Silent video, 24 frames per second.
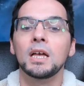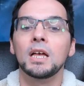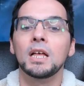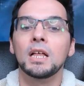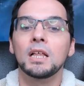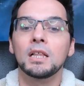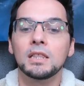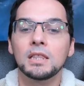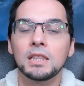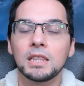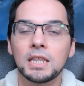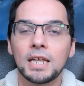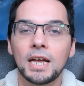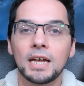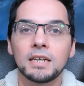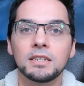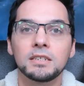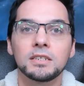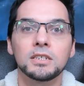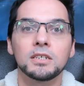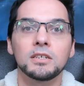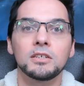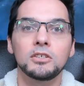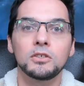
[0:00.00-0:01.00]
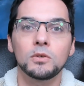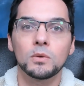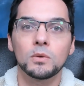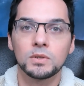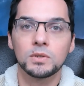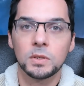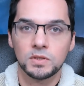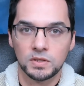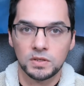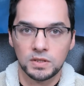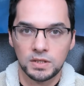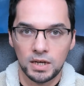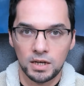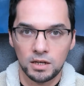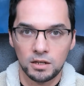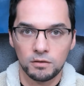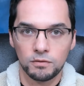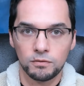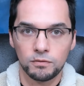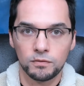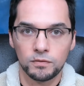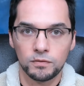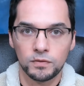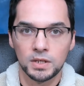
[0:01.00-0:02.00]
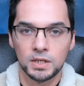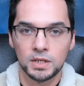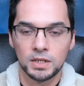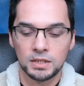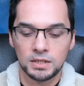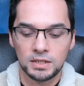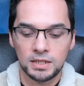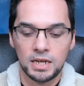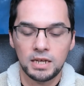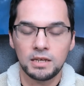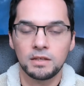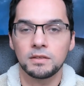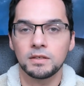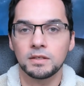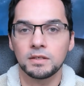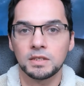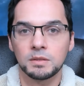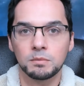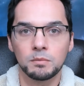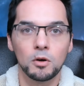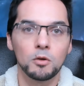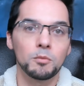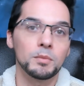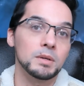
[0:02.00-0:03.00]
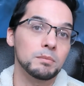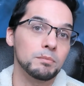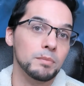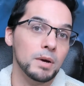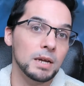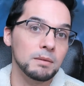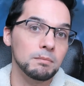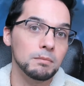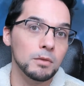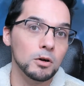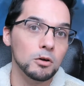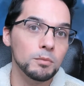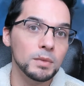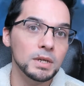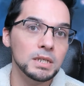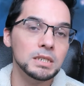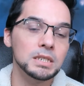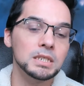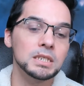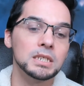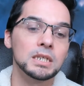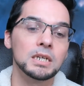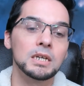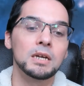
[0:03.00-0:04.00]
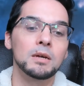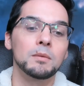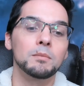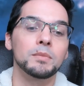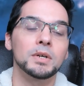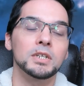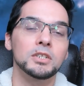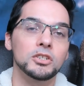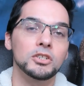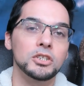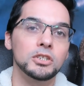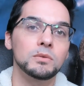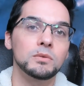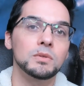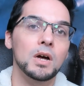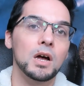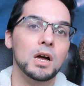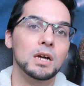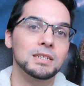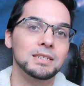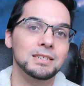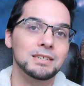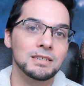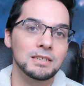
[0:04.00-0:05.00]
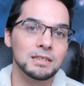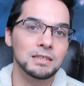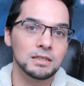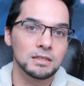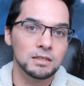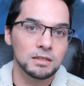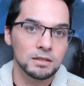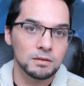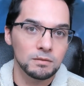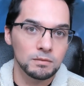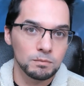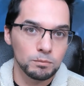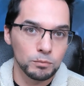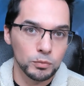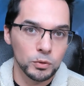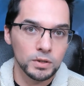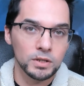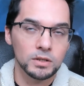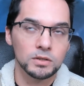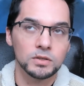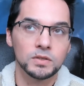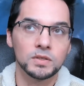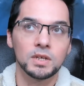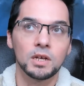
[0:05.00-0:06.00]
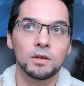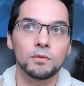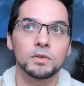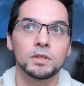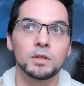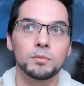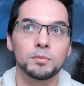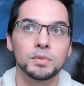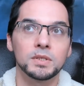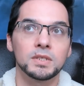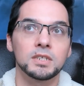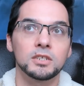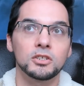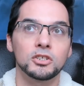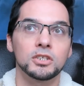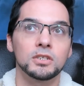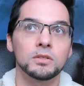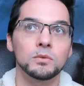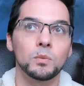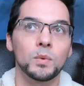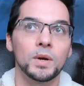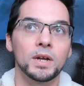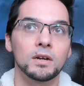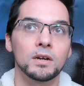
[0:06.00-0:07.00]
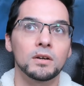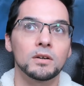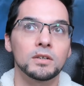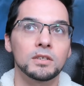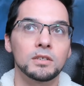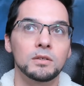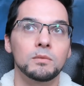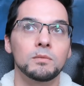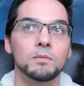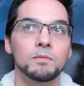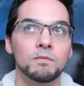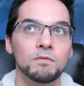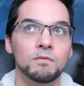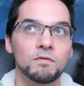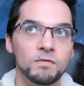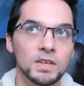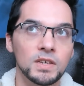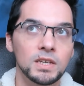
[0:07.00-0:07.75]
Let yourself take this moment by moment, but do not put yourself in a position where you feel